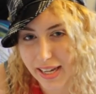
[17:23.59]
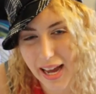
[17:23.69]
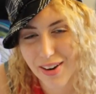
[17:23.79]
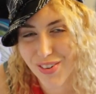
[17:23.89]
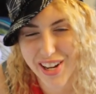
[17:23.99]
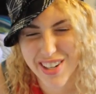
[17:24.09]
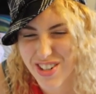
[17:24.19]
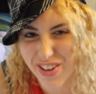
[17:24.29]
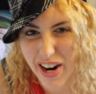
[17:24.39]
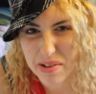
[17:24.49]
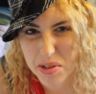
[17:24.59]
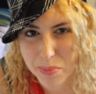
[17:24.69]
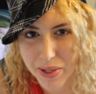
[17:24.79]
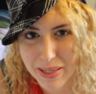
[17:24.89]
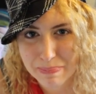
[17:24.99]
Like, I don't know how to describe
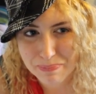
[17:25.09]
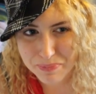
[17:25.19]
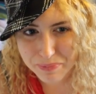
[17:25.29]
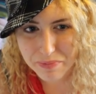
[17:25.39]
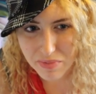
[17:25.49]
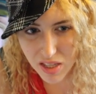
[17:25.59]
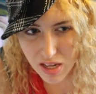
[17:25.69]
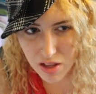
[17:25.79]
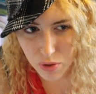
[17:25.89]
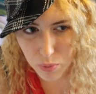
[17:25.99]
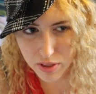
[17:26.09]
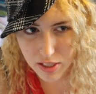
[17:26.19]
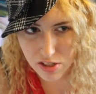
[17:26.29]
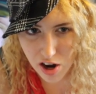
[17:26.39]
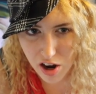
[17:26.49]
it, but the one
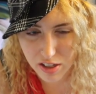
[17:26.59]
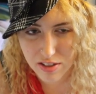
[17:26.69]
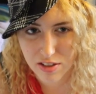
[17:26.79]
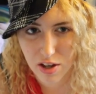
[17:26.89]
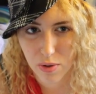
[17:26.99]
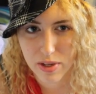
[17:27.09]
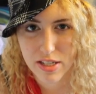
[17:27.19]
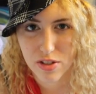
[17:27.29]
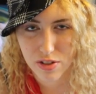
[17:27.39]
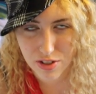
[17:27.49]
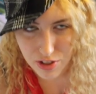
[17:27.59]
that talks is always,